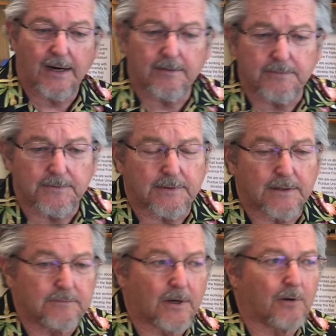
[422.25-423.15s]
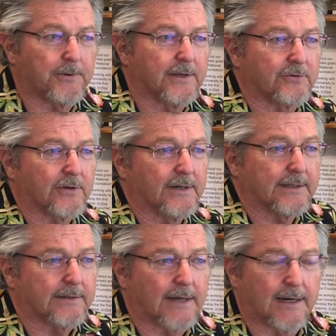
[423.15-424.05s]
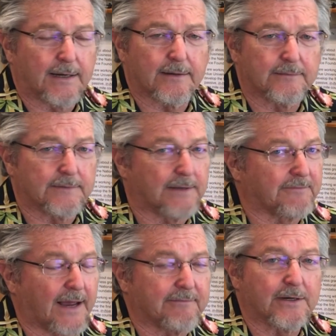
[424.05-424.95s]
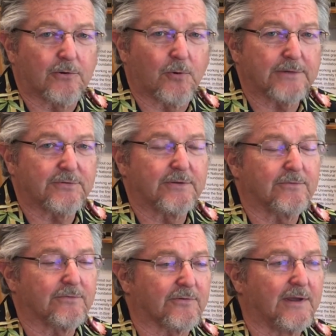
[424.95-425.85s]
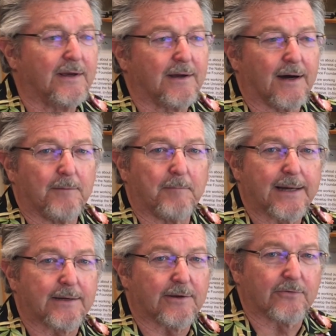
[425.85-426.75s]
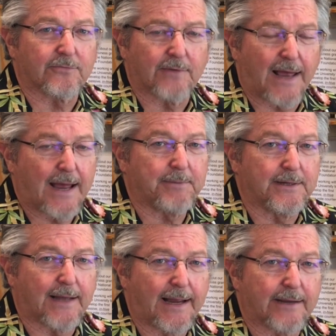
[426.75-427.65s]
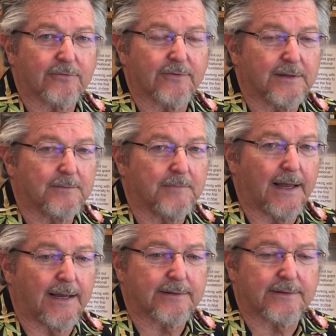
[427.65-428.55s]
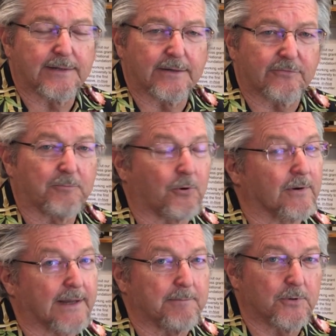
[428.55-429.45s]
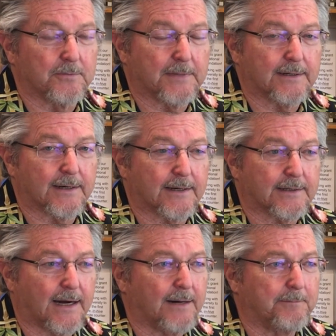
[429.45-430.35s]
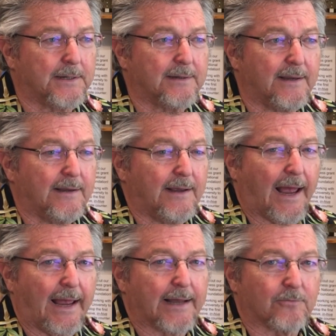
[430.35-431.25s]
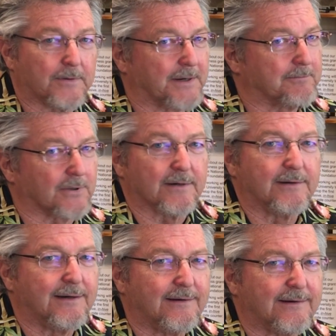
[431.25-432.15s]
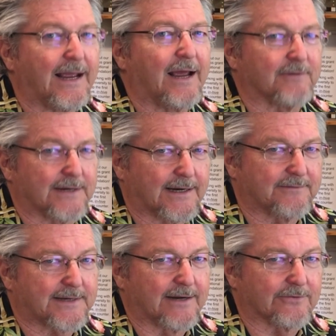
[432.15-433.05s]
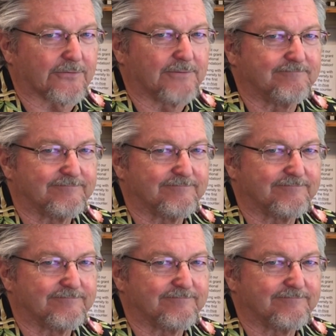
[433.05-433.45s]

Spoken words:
I hope you enjoy it. If you have any questions, Mike is happy to answer them at support@broodminder.com. And remember, every hive counts.